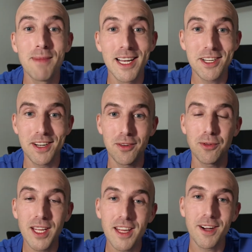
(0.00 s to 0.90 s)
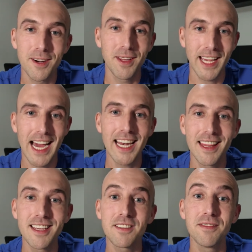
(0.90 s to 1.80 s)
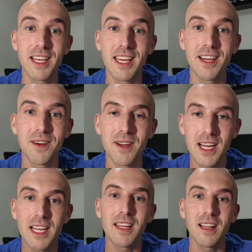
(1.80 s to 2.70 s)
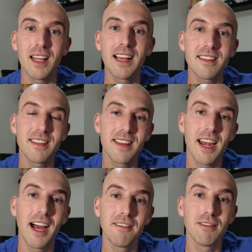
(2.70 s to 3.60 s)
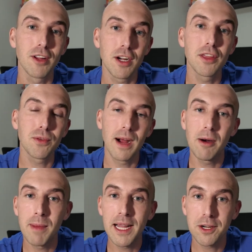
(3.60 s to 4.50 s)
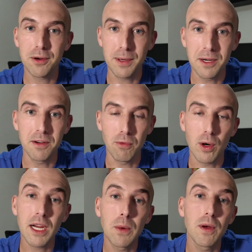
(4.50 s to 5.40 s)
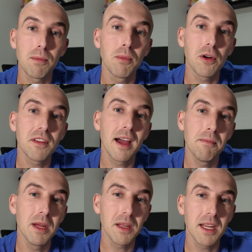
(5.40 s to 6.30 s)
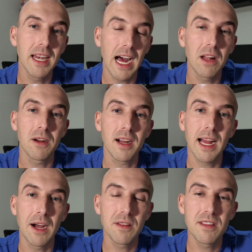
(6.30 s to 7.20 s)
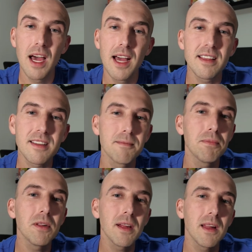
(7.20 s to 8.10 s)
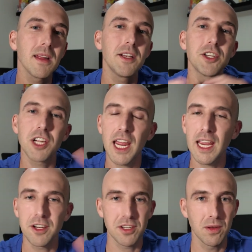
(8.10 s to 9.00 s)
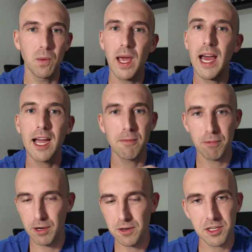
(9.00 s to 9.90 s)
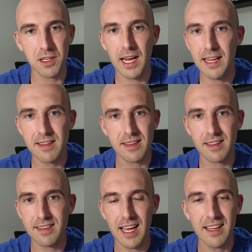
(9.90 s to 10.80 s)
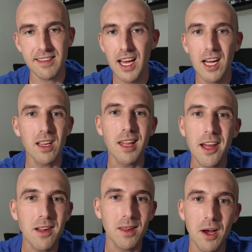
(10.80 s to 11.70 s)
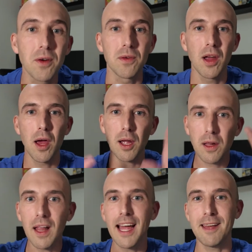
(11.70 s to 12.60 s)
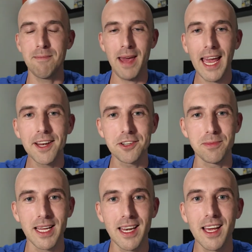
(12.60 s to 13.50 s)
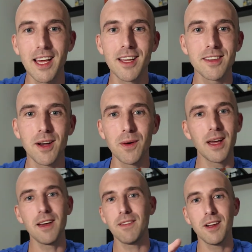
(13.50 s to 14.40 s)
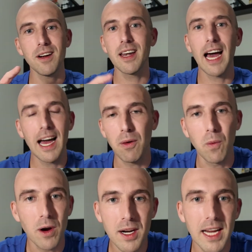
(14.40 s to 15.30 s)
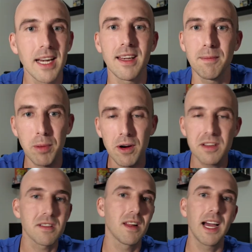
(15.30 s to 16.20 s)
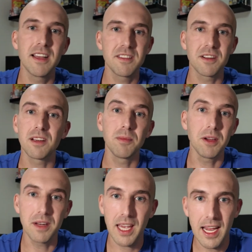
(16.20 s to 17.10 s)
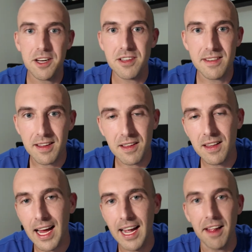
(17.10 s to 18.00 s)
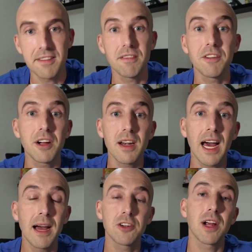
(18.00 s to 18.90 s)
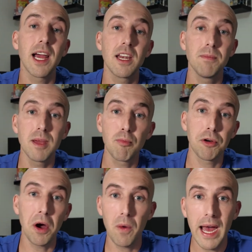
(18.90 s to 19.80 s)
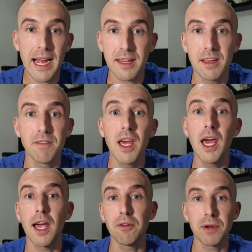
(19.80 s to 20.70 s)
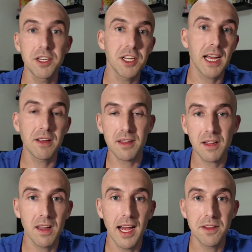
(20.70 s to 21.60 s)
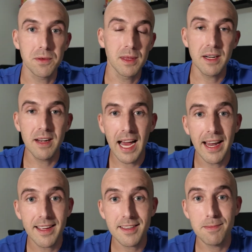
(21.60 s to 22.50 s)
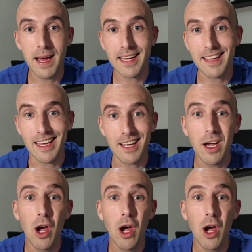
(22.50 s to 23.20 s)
mentioned really early on in this video, the lessons that I've learned throughout my career of working with multi-million-dollar accounts has completely changed the way I approach client success, let alone client management. So if you're not working to personalize your communications to clients, if you're not trying to be proactive and reaching out to clients when they're not expecting it,